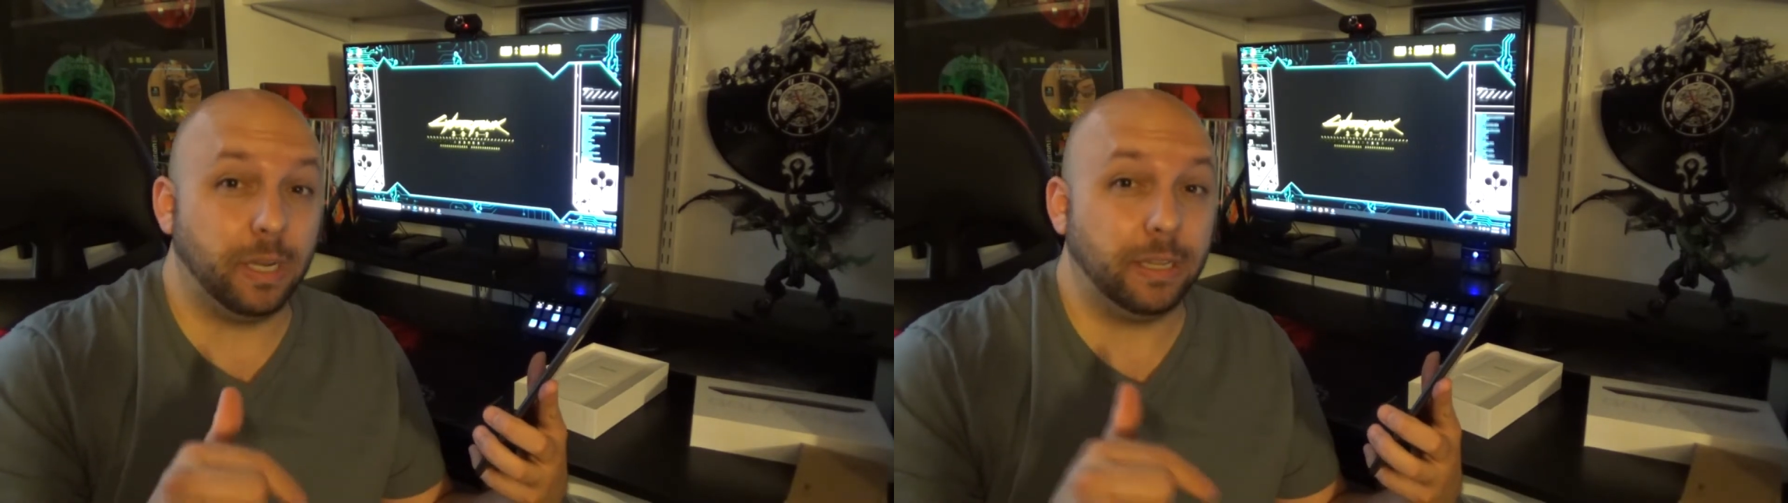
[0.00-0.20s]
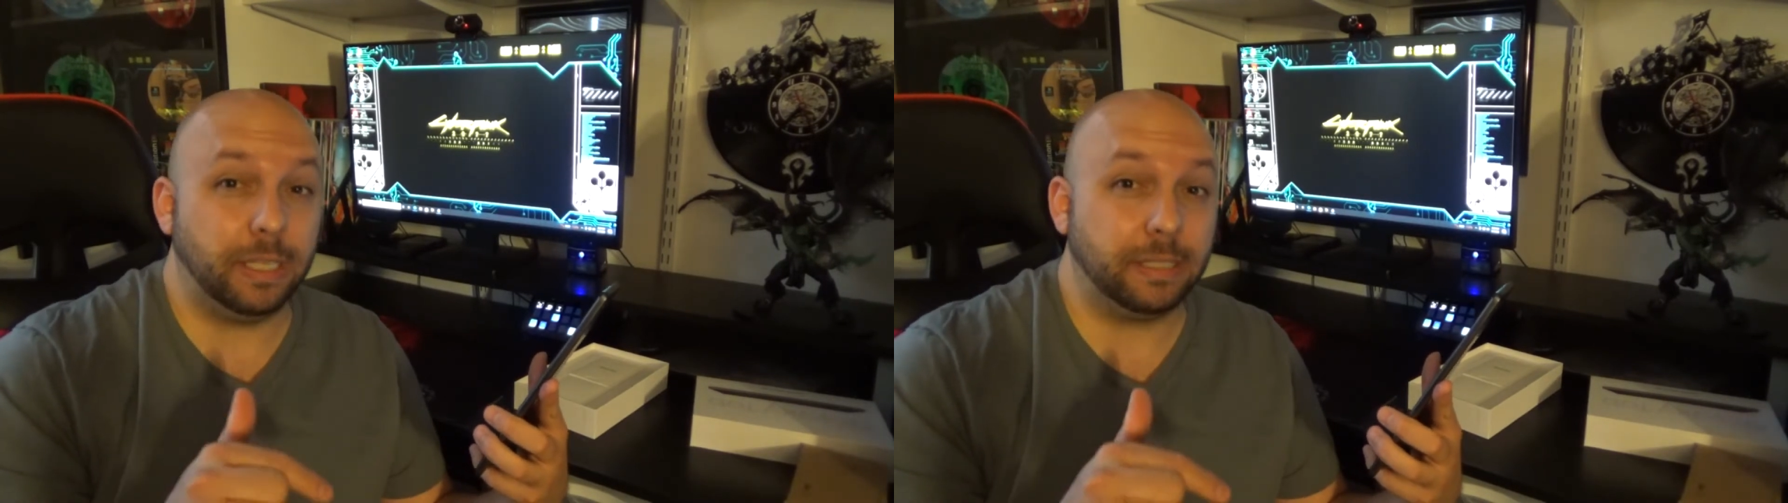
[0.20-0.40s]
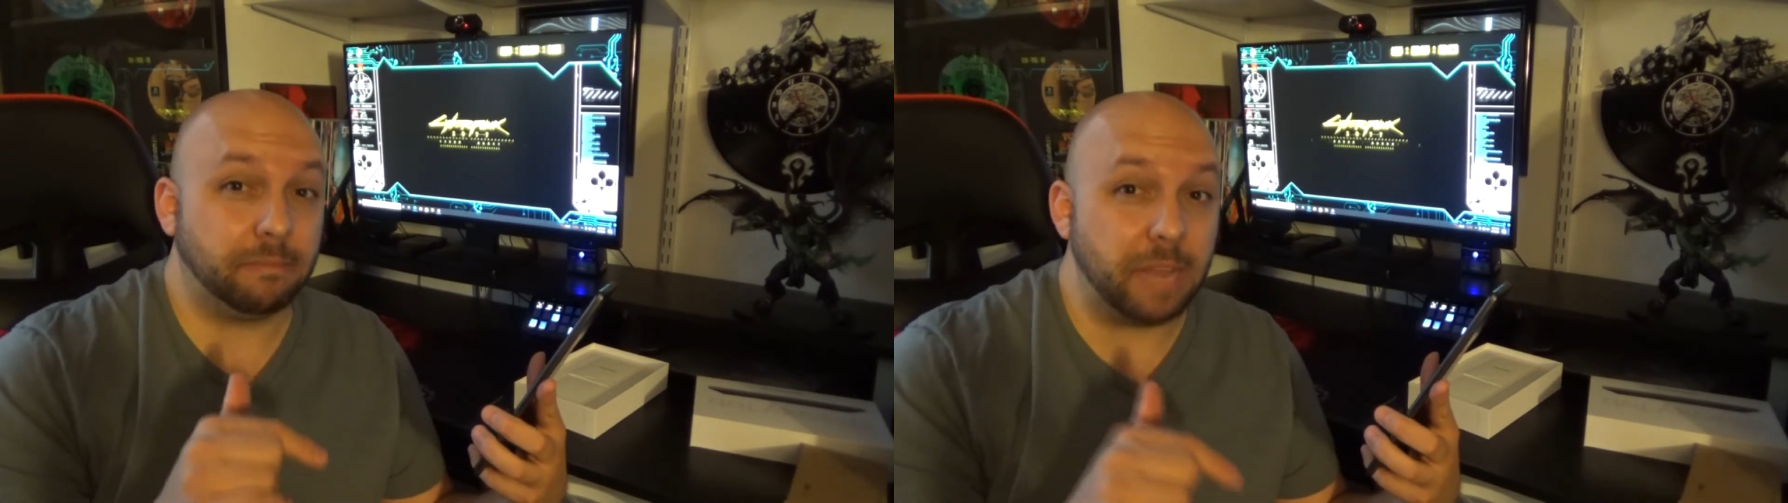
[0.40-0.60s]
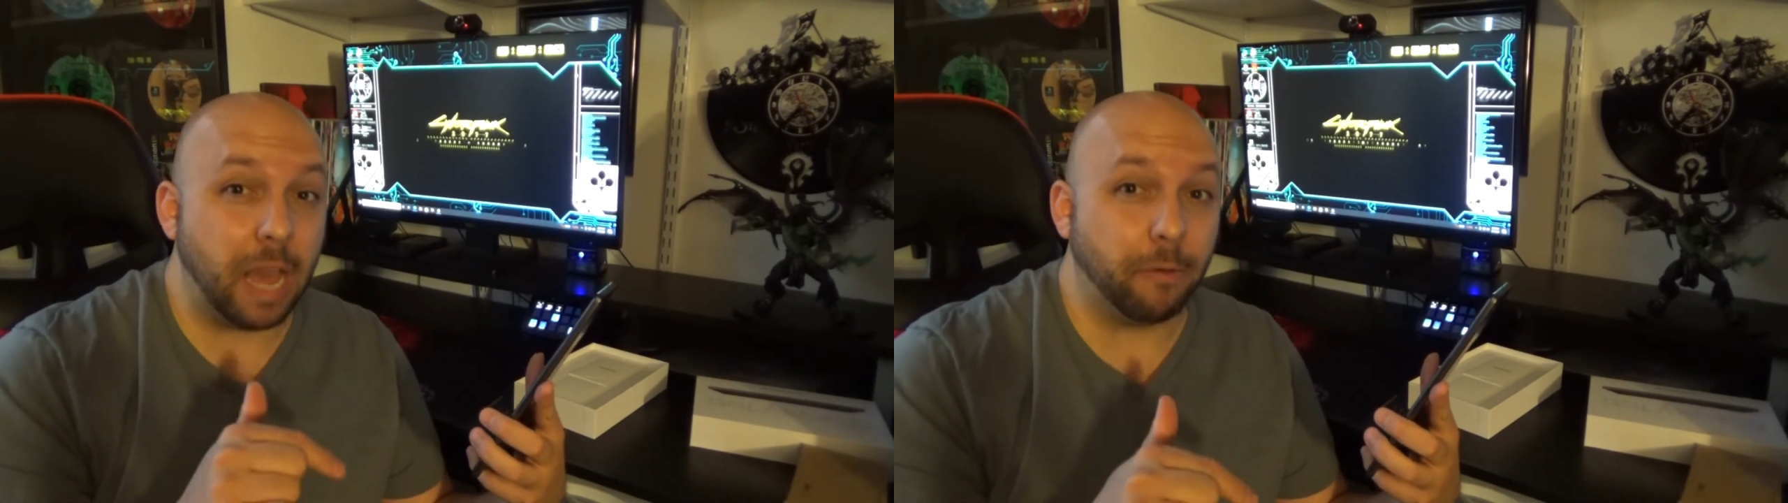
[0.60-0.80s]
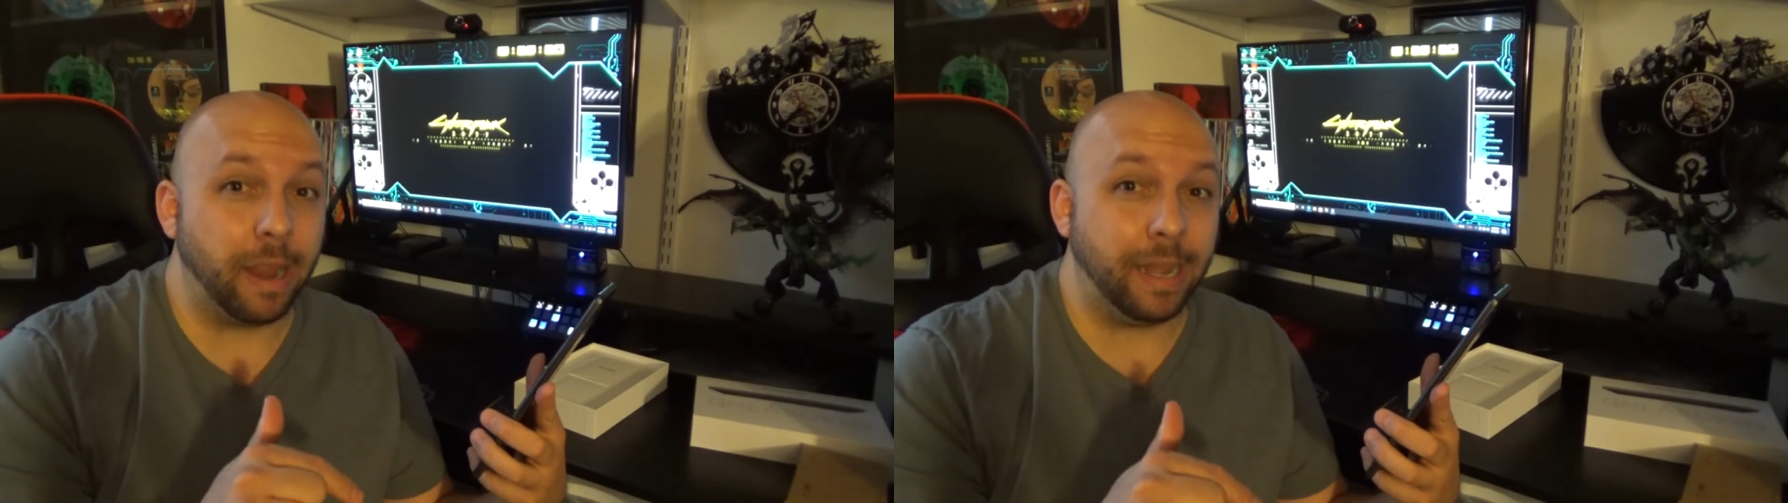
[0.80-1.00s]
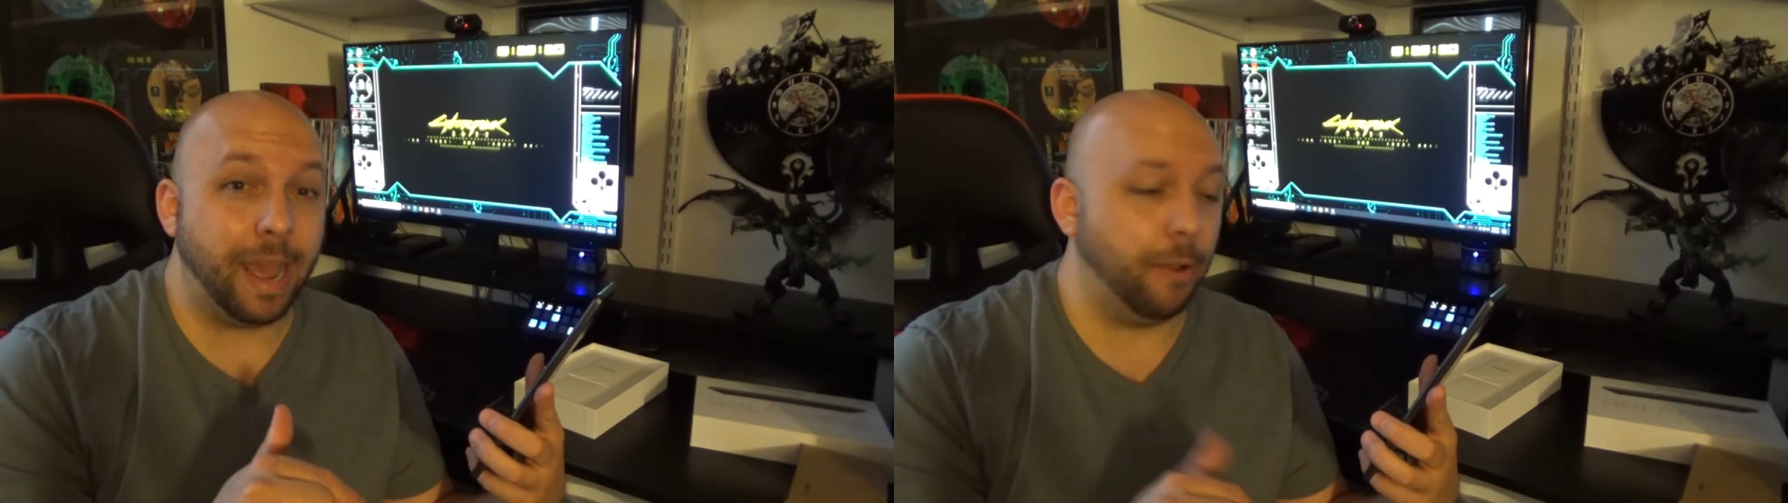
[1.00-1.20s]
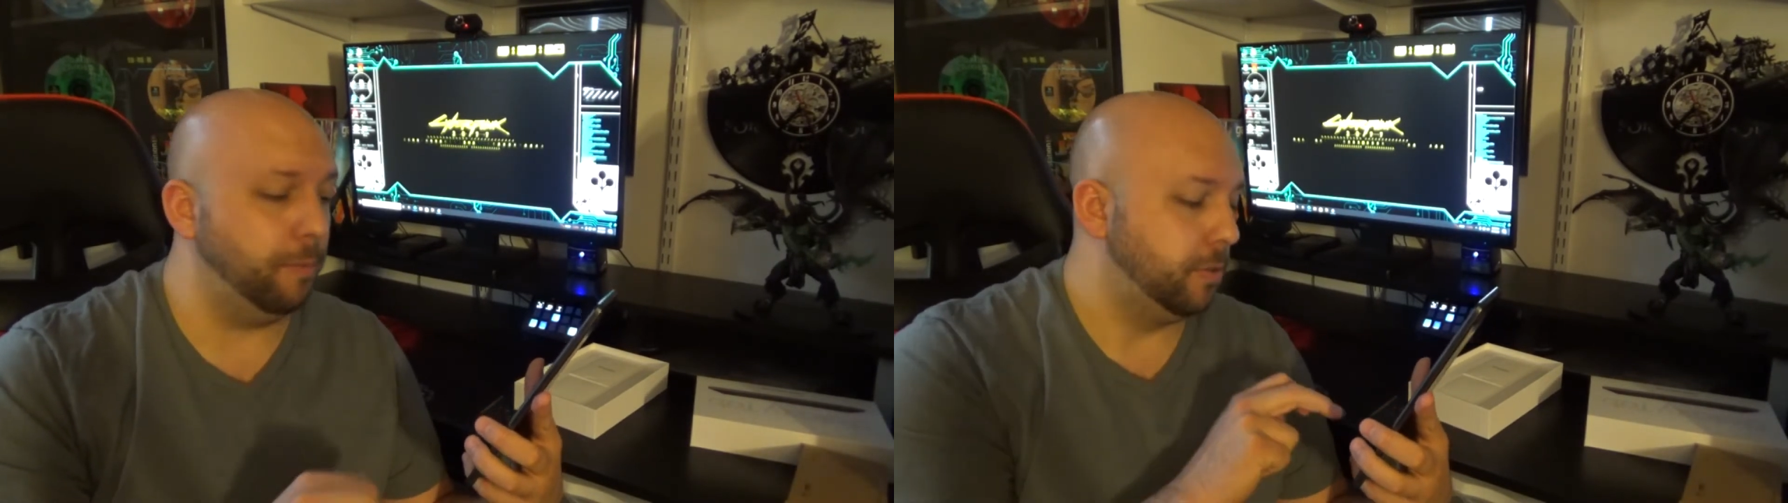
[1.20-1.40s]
at least not right now.